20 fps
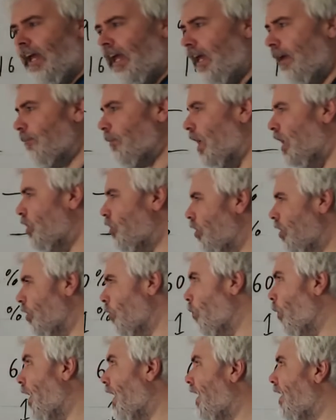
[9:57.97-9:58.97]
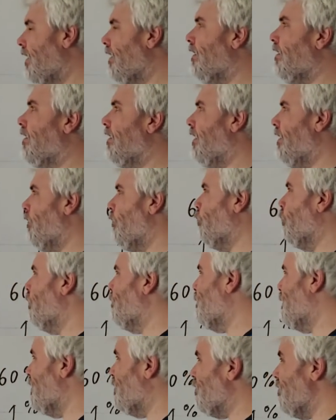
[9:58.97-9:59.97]
Um, another way
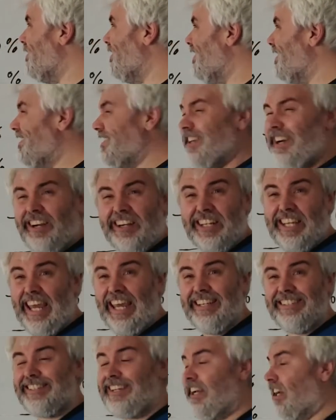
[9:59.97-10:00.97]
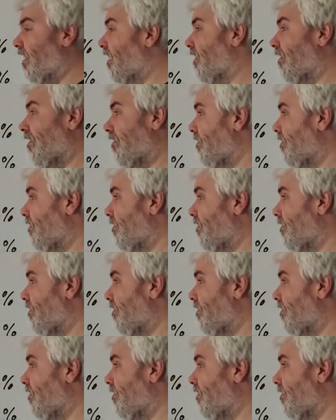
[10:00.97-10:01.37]
would be just to start guessing.